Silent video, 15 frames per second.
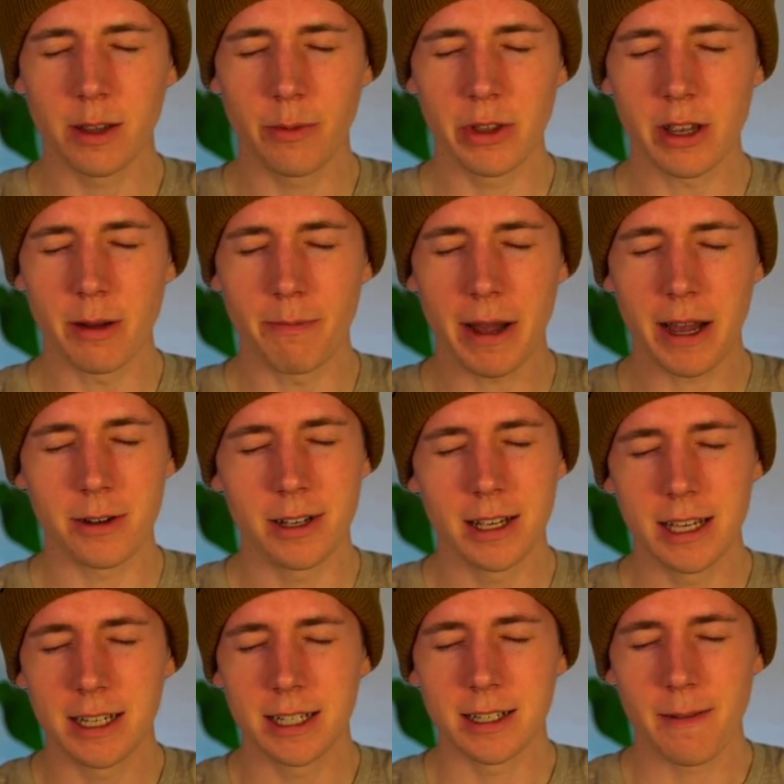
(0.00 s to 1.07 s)
about,
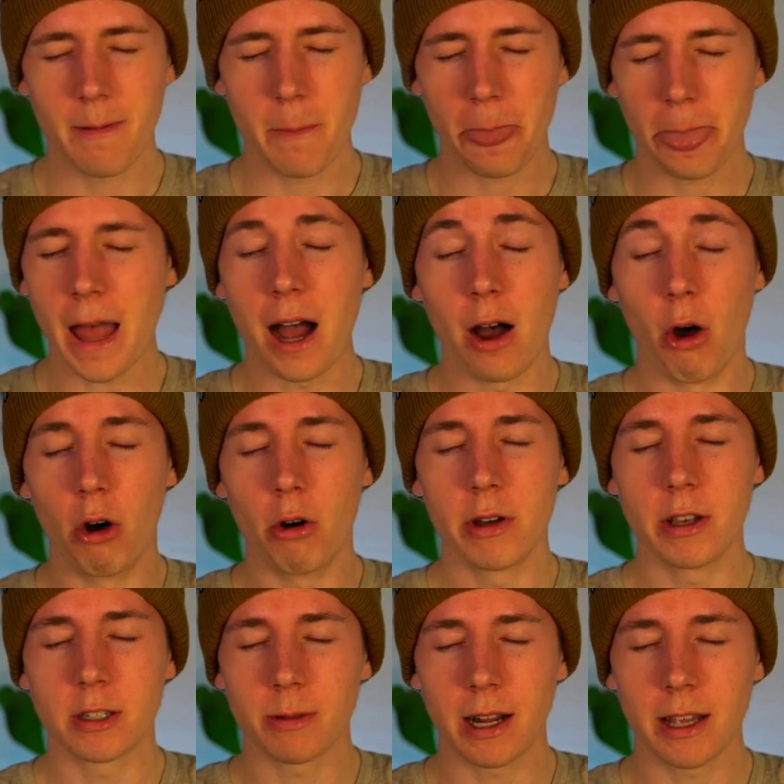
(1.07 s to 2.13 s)
not always,
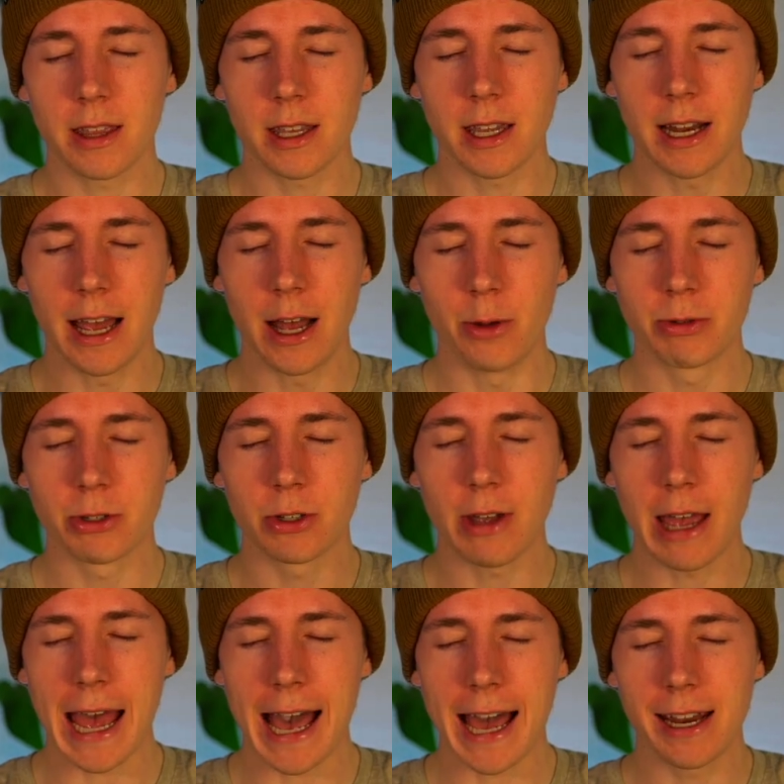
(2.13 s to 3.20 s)
but I think it helps to
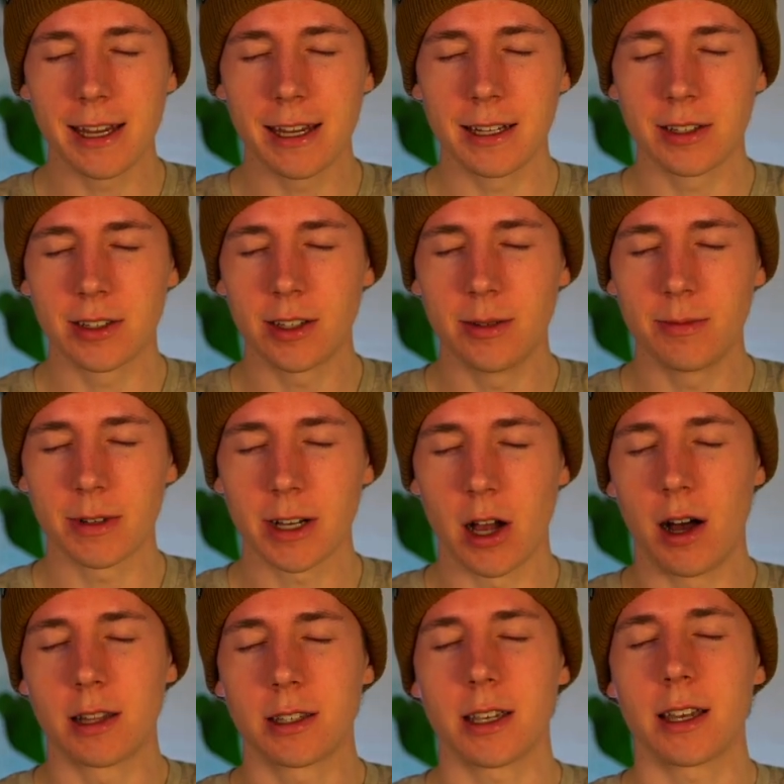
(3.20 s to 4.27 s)
add in some
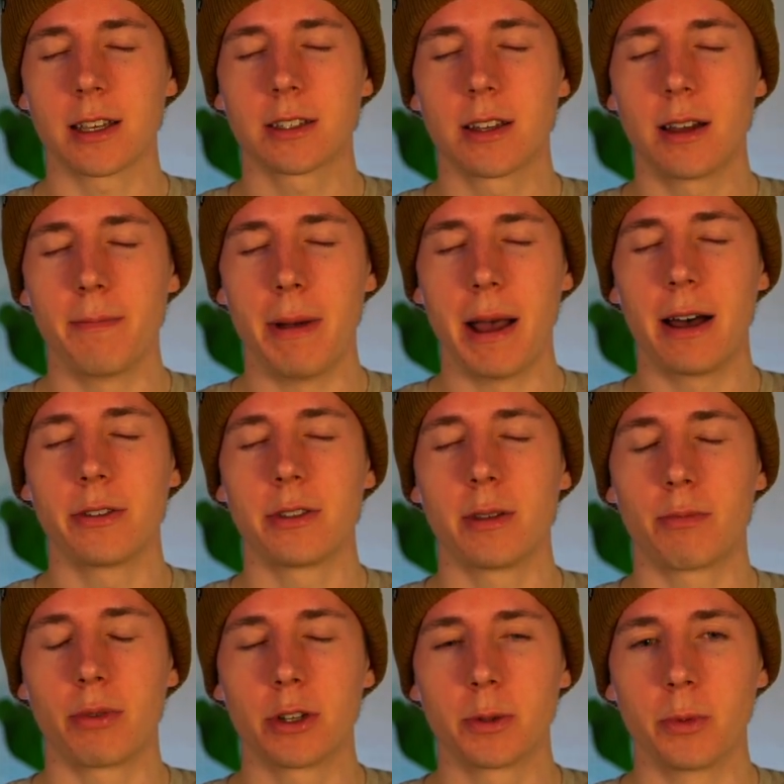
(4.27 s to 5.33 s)
context about the
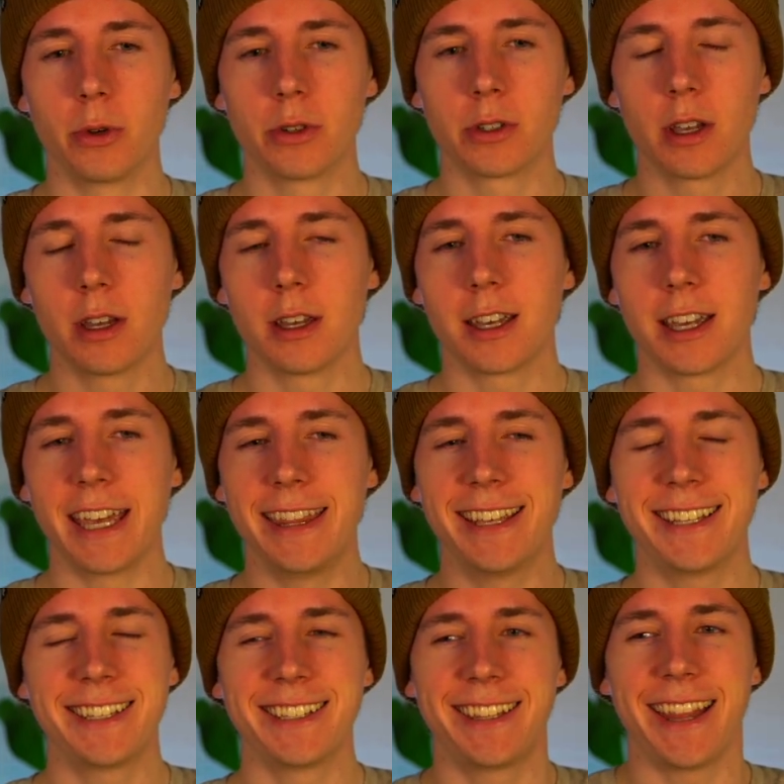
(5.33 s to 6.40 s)
principles. And this
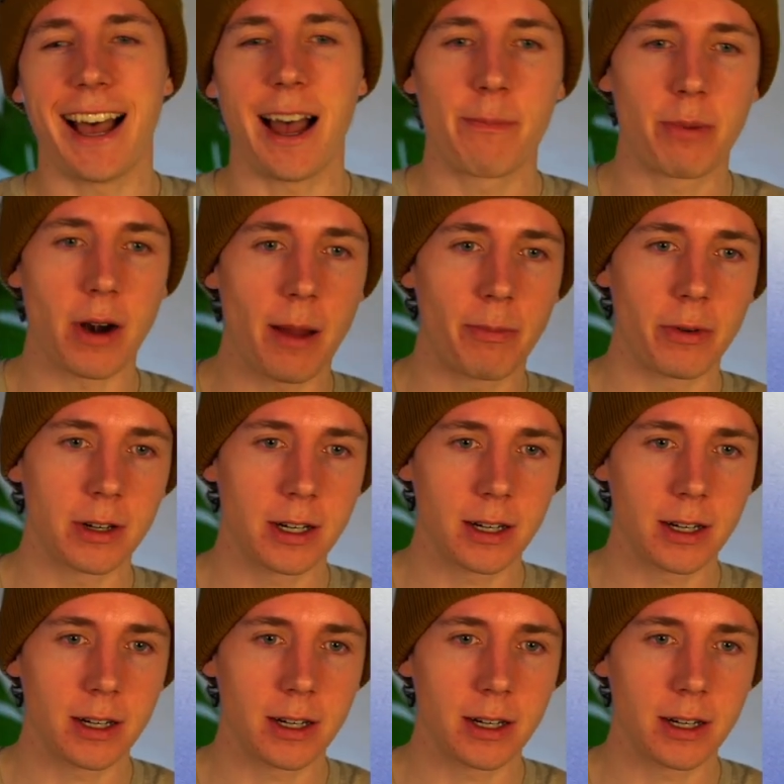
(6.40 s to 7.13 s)
is not proper